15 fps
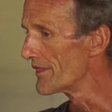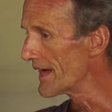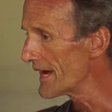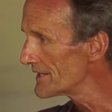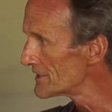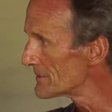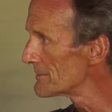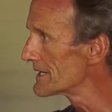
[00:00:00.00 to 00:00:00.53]

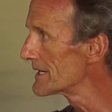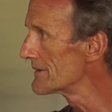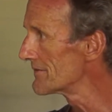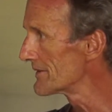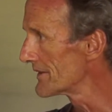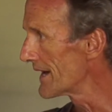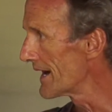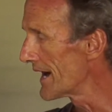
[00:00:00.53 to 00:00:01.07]
Then you'll be
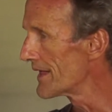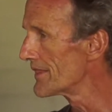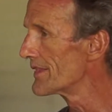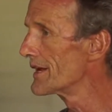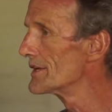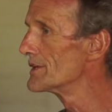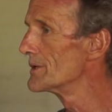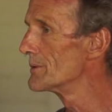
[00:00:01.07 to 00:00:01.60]
given that,
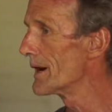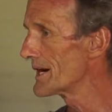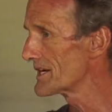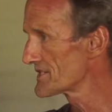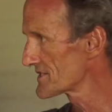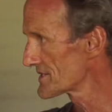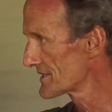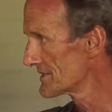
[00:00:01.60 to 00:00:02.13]
and then you
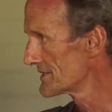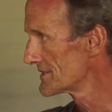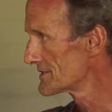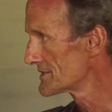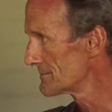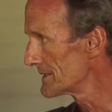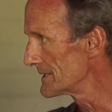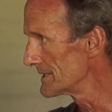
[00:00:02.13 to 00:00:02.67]
ask
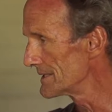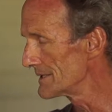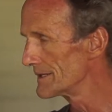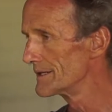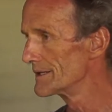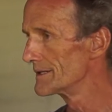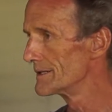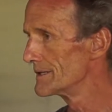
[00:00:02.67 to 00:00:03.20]
to be
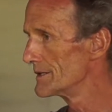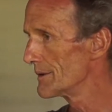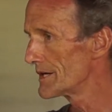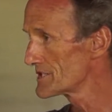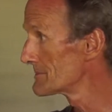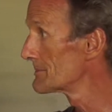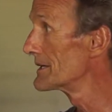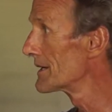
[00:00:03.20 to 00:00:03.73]

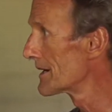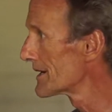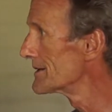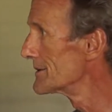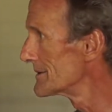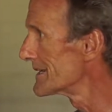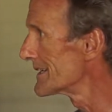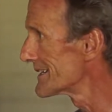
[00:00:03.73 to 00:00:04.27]

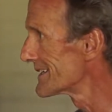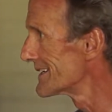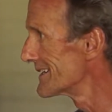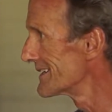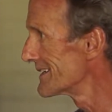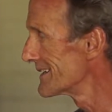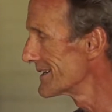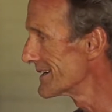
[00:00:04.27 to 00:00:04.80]
included.
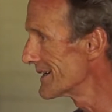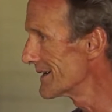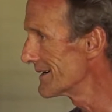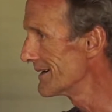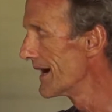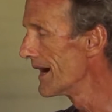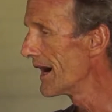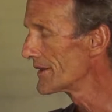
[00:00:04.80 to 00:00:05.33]
You
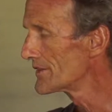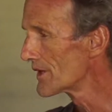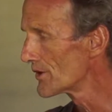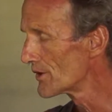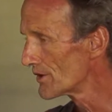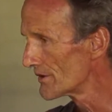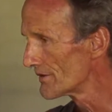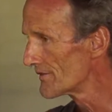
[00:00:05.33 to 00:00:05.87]
know, and the
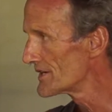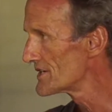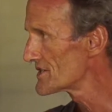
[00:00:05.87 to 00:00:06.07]
law of